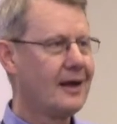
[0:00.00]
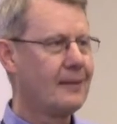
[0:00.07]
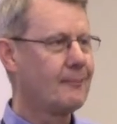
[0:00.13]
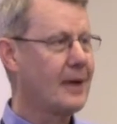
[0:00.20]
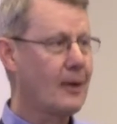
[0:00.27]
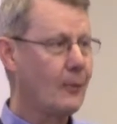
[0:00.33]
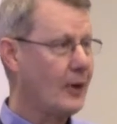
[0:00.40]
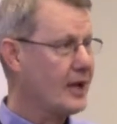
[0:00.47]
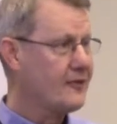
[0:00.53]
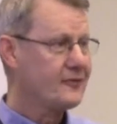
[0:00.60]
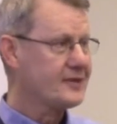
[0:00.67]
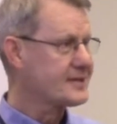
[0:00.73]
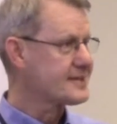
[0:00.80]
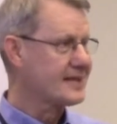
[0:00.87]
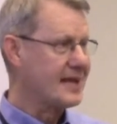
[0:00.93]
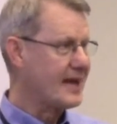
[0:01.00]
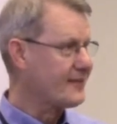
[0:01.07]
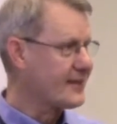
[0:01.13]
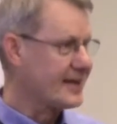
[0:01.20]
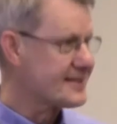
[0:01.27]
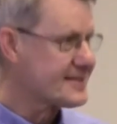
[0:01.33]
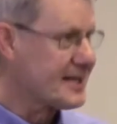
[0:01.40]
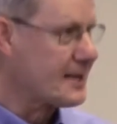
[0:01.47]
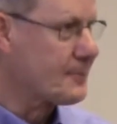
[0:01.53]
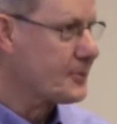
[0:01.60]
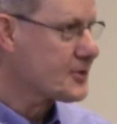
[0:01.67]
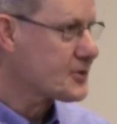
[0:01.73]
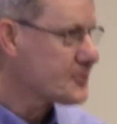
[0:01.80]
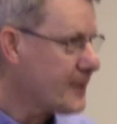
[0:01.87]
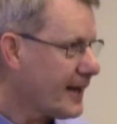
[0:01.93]
My wife doesn't have that same
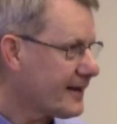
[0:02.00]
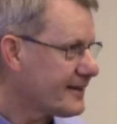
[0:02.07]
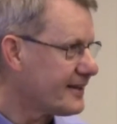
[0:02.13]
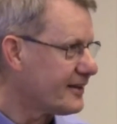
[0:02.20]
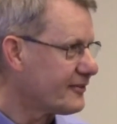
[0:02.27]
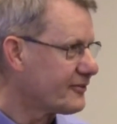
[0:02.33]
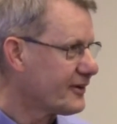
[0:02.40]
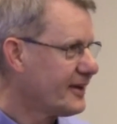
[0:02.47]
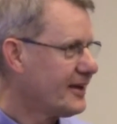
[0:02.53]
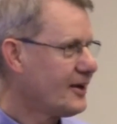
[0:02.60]
perspective.